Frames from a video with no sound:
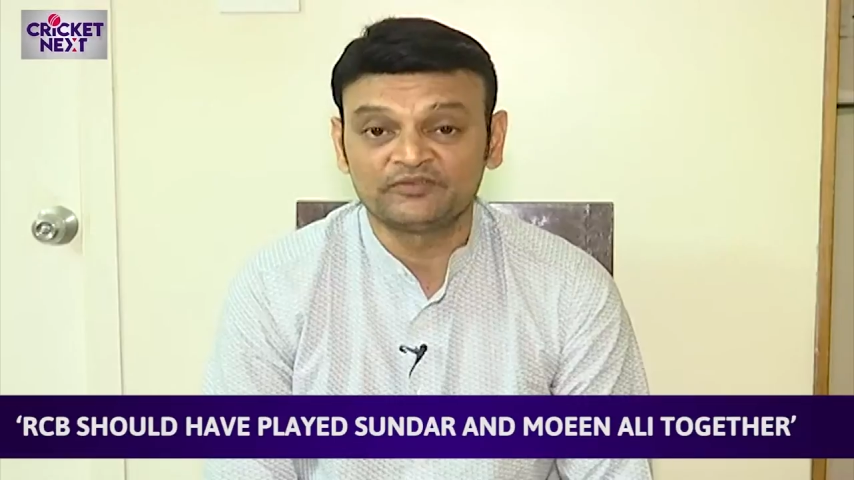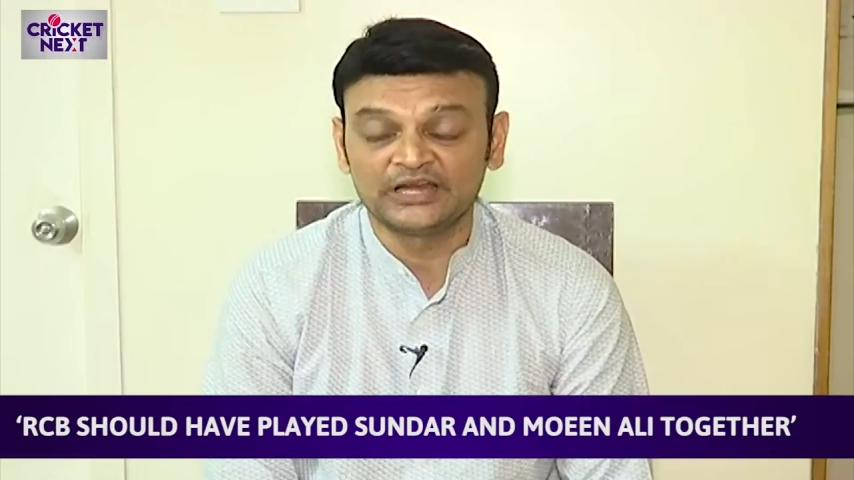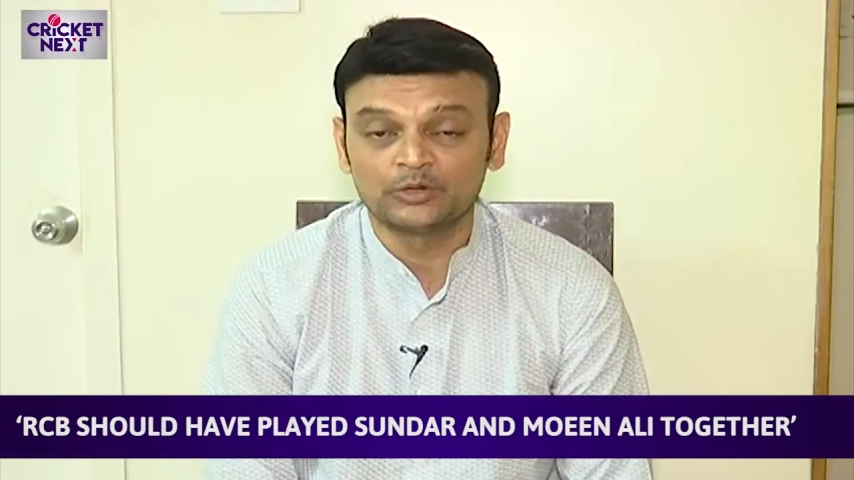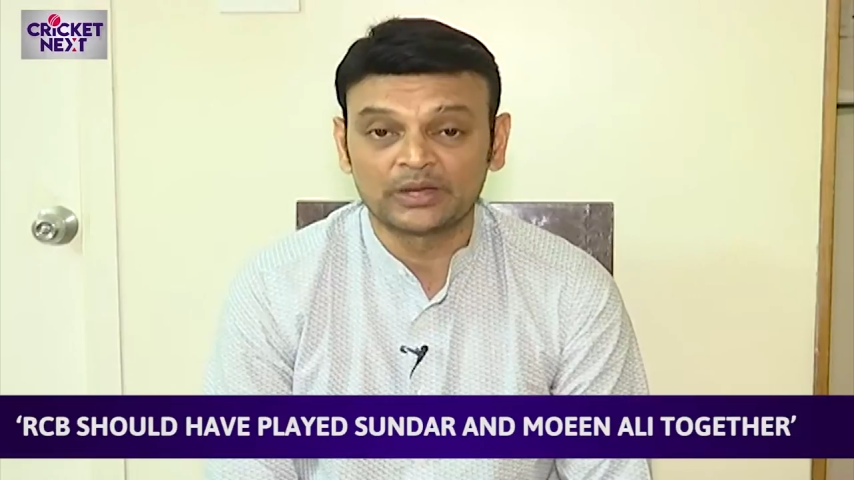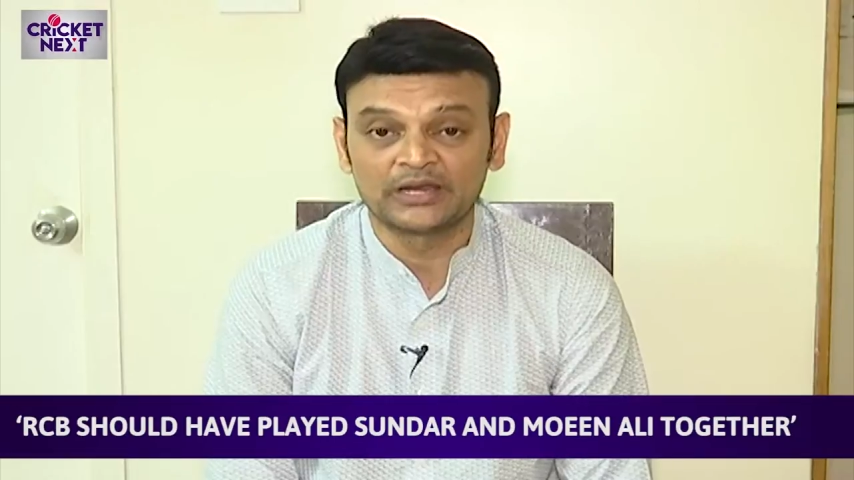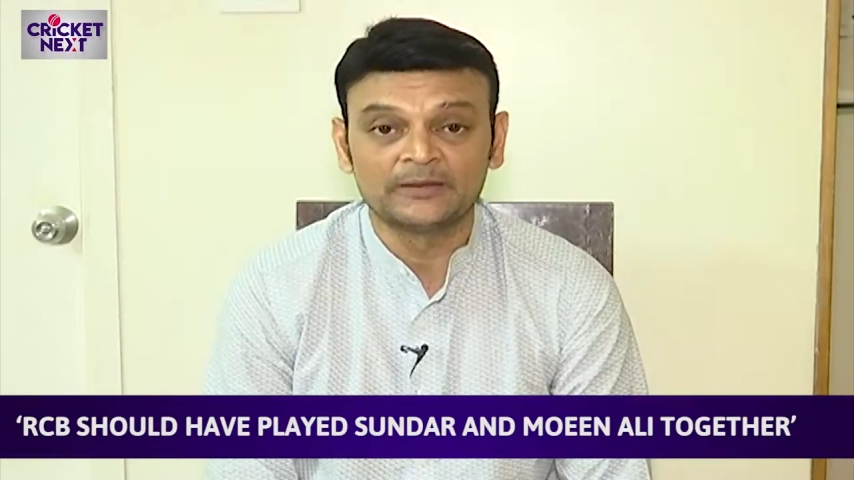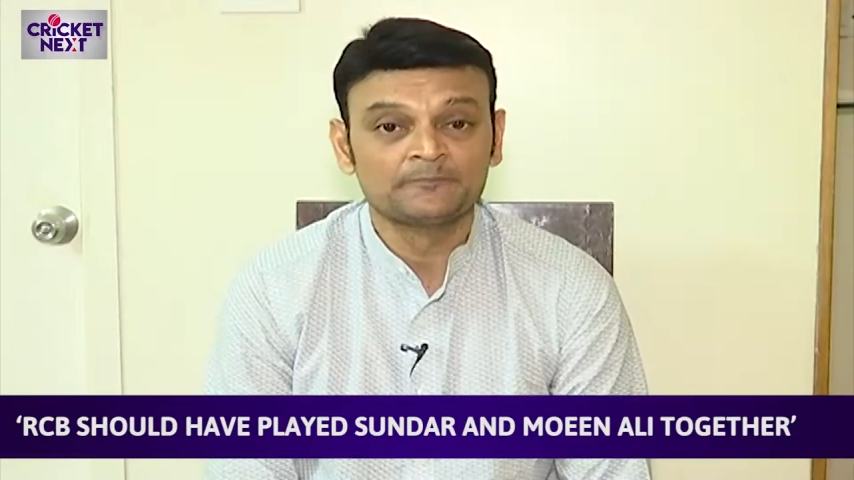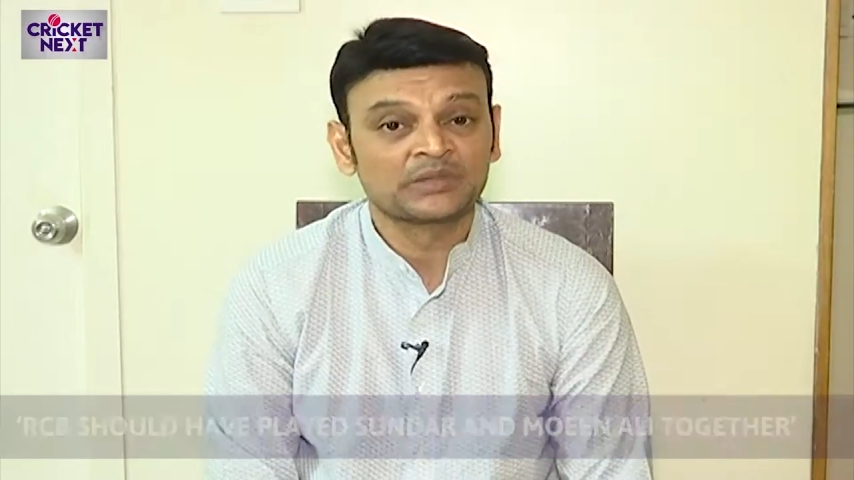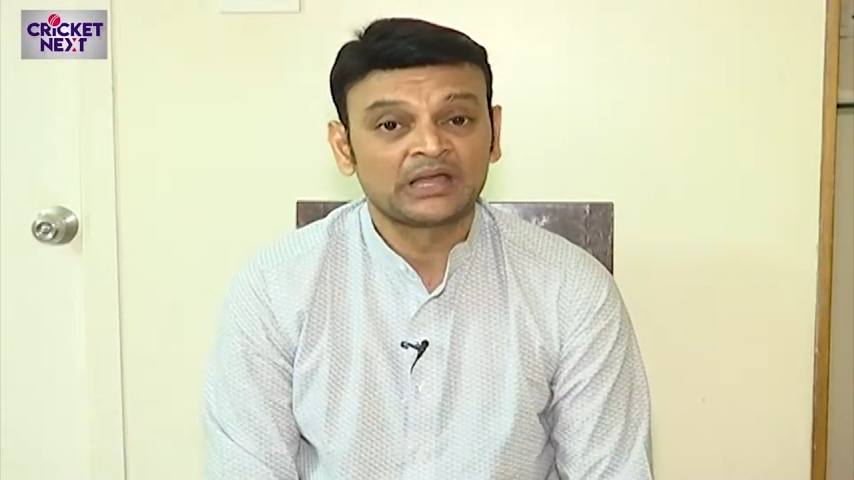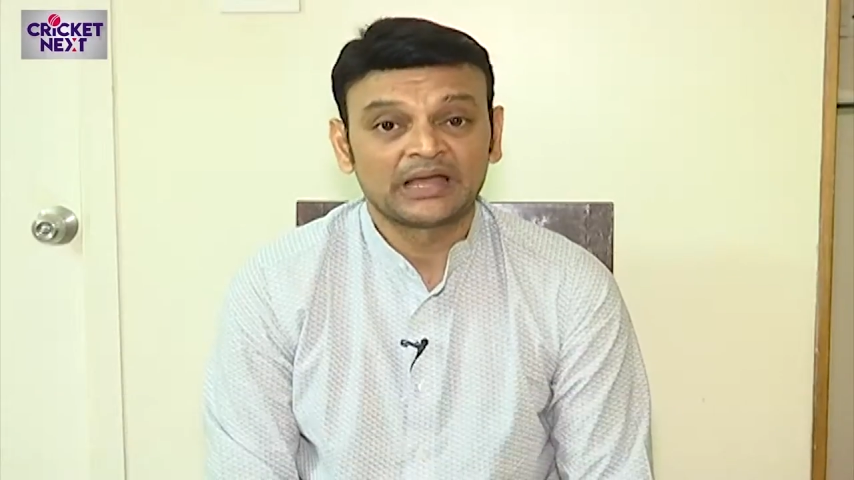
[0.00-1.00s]
field well.
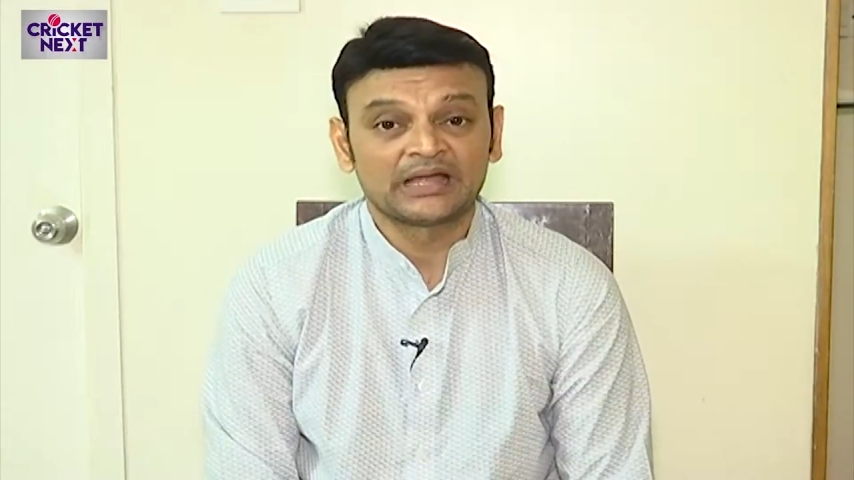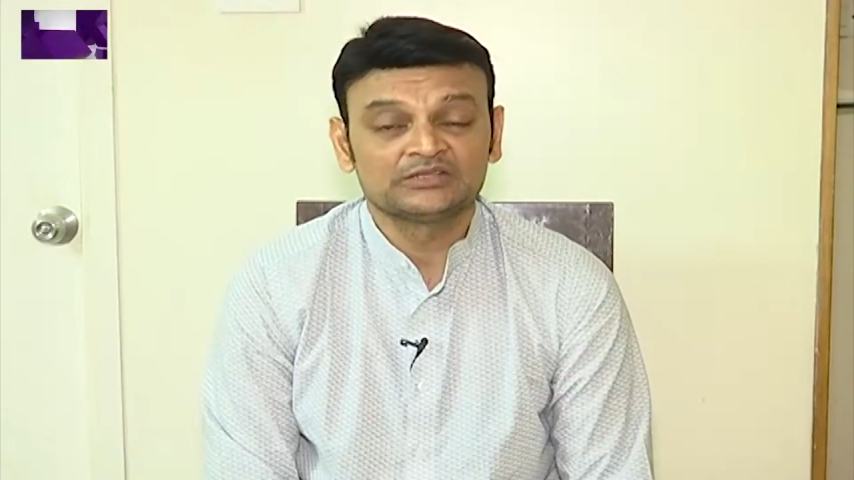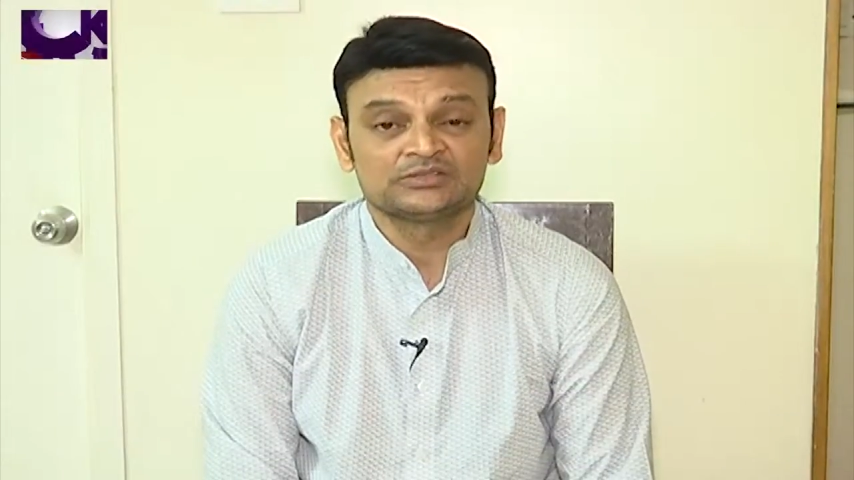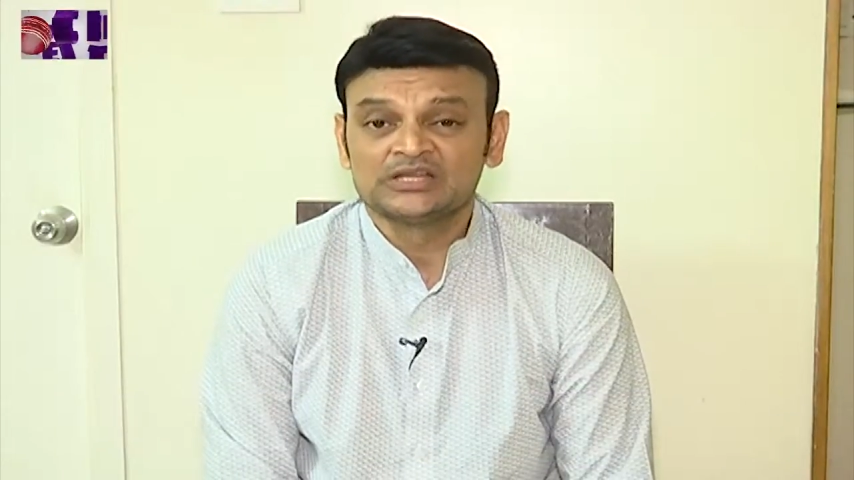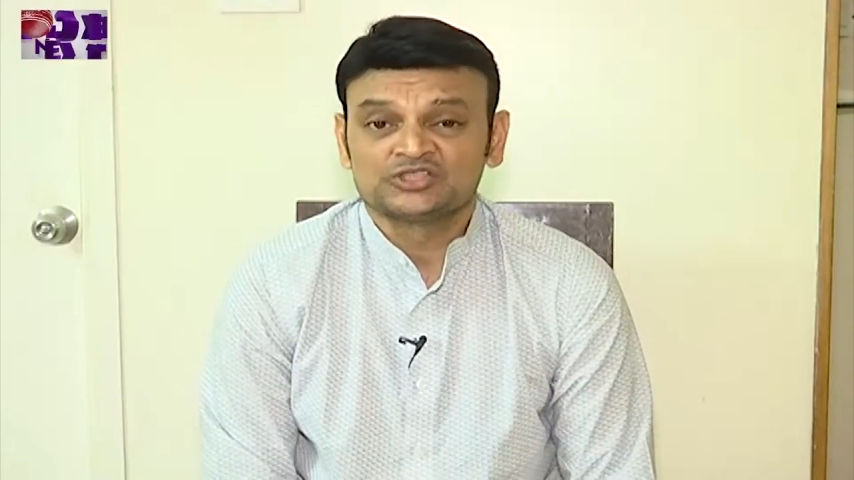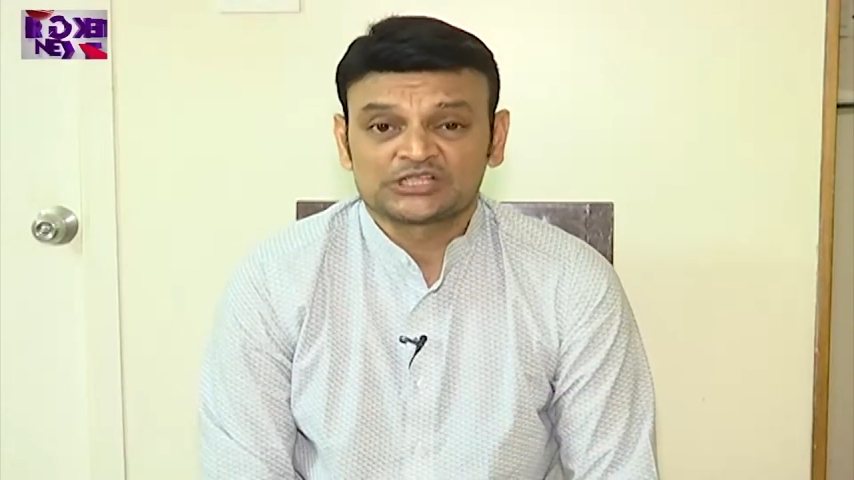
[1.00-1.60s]
And